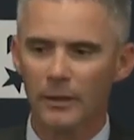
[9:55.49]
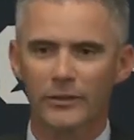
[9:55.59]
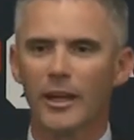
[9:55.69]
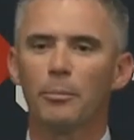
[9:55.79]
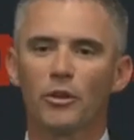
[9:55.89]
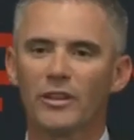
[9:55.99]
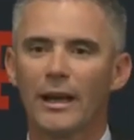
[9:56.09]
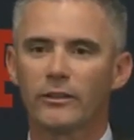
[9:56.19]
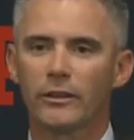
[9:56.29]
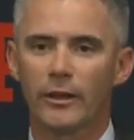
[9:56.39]
a sample
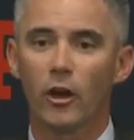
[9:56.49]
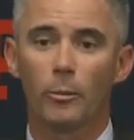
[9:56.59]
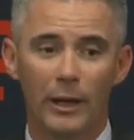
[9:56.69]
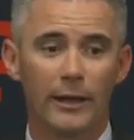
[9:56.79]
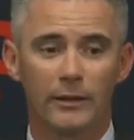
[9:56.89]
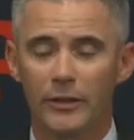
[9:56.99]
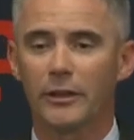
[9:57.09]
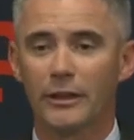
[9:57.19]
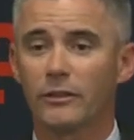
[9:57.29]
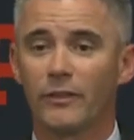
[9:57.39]
size to tell, but I can
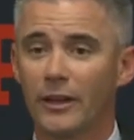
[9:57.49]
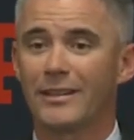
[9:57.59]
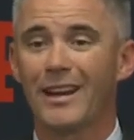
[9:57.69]
tell you he's very